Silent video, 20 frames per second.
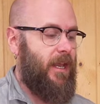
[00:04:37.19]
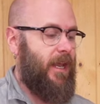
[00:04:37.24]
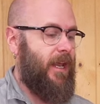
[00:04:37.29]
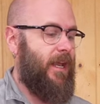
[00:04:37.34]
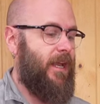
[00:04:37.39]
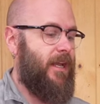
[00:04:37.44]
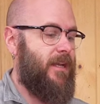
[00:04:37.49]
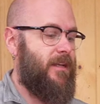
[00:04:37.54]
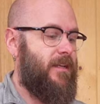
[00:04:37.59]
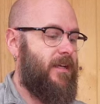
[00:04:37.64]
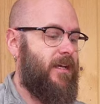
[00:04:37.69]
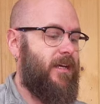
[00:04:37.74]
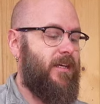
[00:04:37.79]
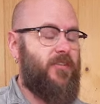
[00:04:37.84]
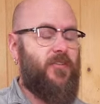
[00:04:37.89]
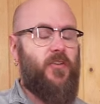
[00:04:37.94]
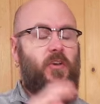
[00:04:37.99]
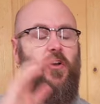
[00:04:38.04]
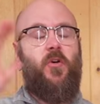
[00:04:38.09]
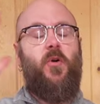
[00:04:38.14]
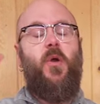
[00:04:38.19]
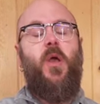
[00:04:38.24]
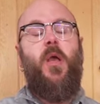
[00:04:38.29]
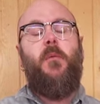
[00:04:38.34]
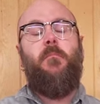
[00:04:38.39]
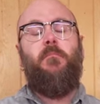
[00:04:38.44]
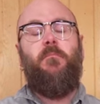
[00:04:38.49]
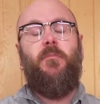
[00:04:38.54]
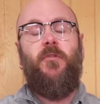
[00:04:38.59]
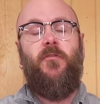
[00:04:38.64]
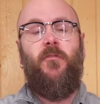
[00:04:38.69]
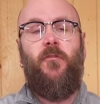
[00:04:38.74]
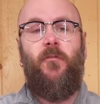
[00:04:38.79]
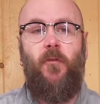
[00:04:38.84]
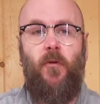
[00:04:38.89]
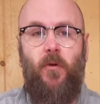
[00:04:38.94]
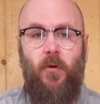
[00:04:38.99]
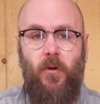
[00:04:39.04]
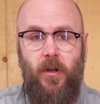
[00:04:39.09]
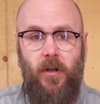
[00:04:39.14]
And uh, so
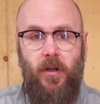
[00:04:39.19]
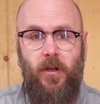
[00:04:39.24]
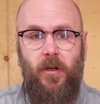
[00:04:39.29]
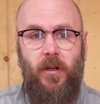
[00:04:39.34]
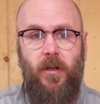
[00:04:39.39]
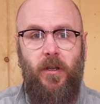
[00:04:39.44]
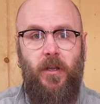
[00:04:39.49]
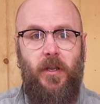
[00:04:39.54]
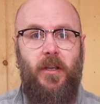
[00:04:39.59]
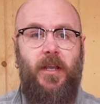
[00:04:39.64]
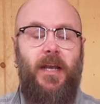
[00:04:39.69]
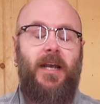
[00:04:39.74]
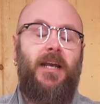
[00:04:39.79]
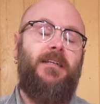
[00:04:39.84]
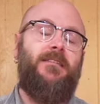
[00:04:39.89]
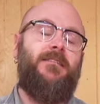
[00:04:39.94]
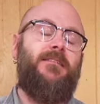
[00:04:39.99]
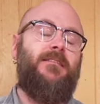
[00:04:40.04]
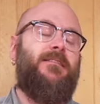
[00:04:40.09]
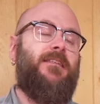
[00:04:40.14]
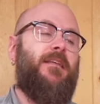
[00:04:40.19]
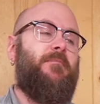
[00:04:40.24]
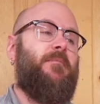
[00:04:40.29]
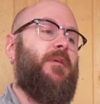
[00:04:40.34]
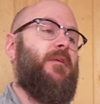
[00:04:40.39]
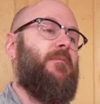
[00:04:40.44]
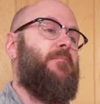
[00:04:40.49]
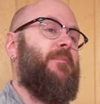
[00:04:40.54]
before you guys send me